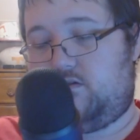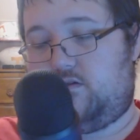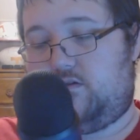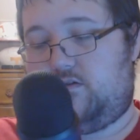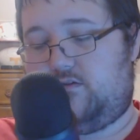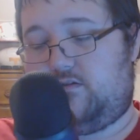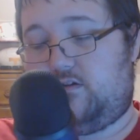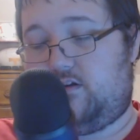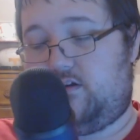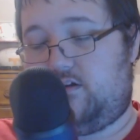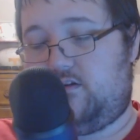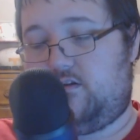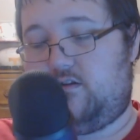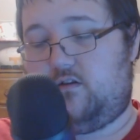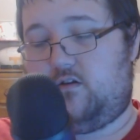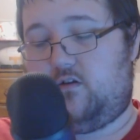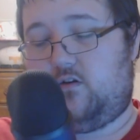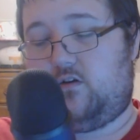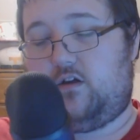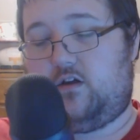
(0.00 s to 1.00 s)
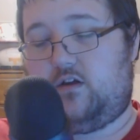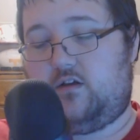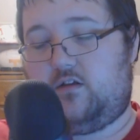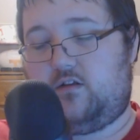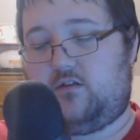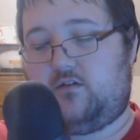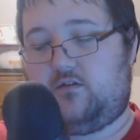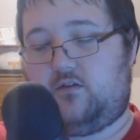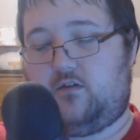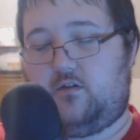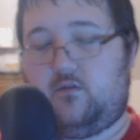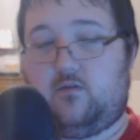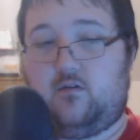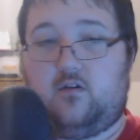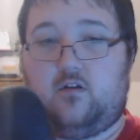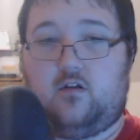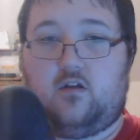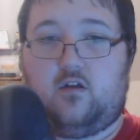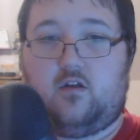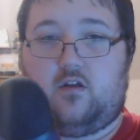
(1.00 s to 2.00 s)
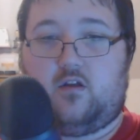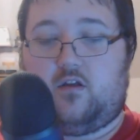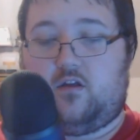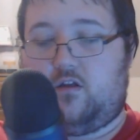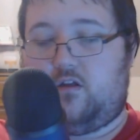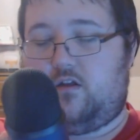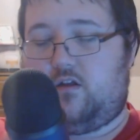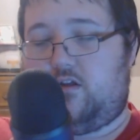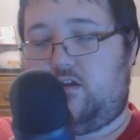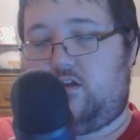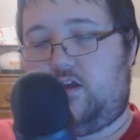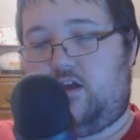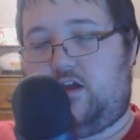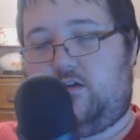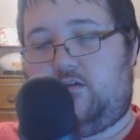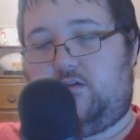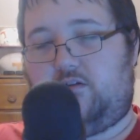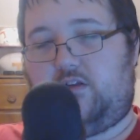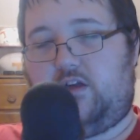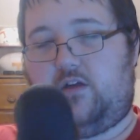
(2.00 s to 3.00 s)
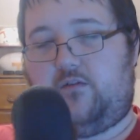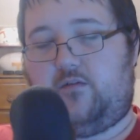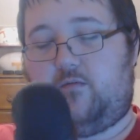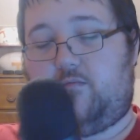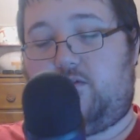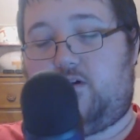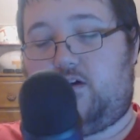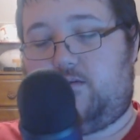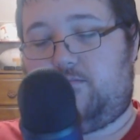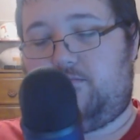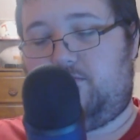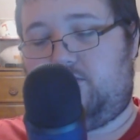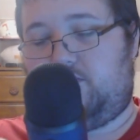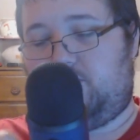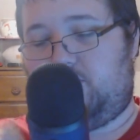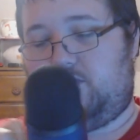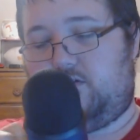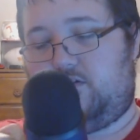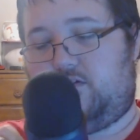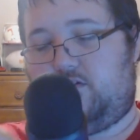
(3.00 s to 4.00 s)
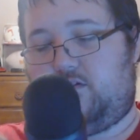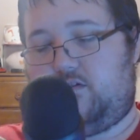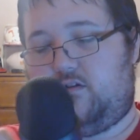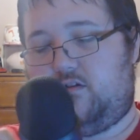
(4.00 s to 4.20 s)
These tighten? Okay, so I was having problems with,